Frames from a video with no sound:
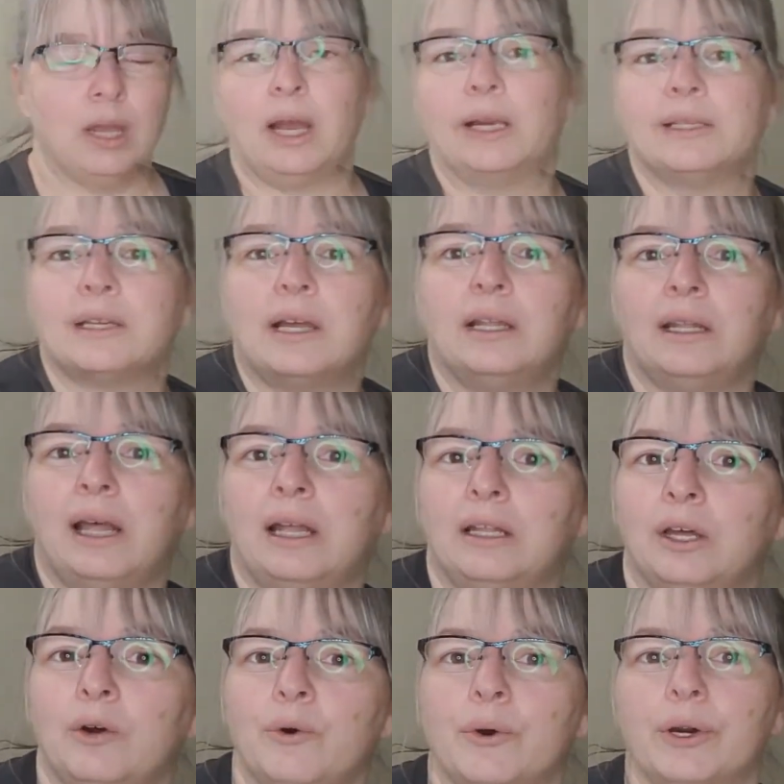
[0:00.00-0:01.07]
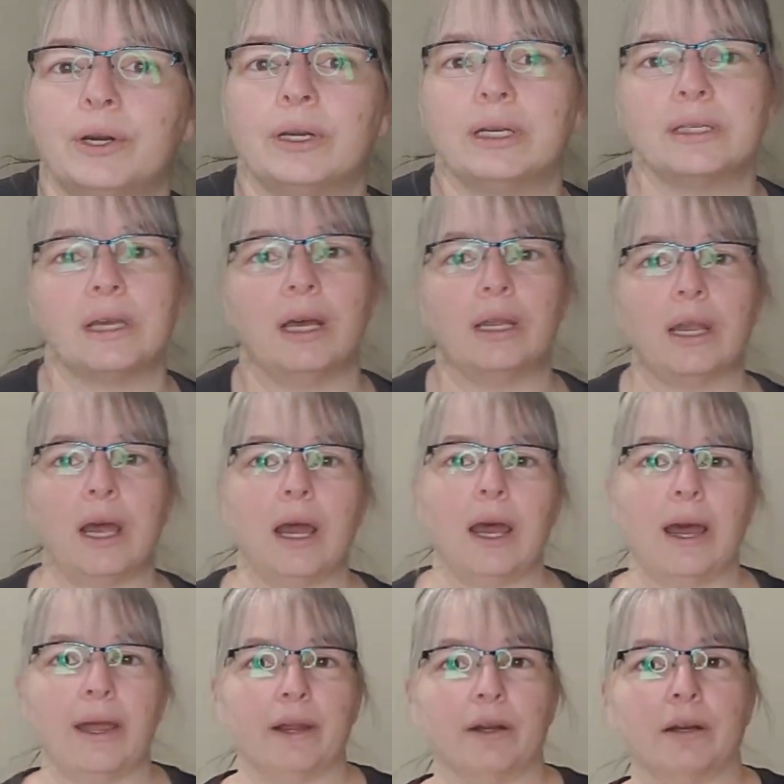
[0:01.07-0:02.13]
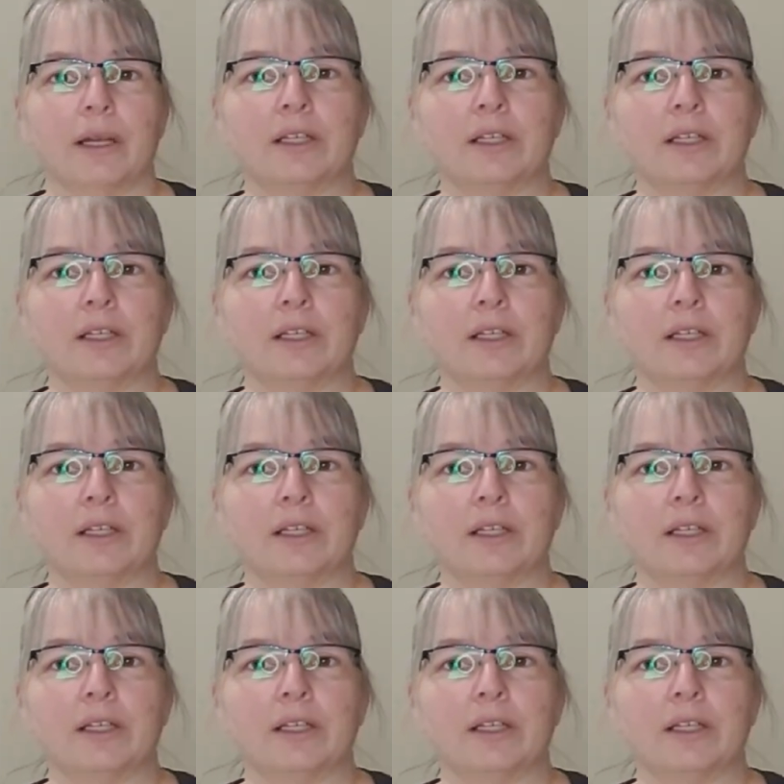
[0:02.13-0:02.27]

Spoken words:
I saw a lot lower and I saw a lot higher.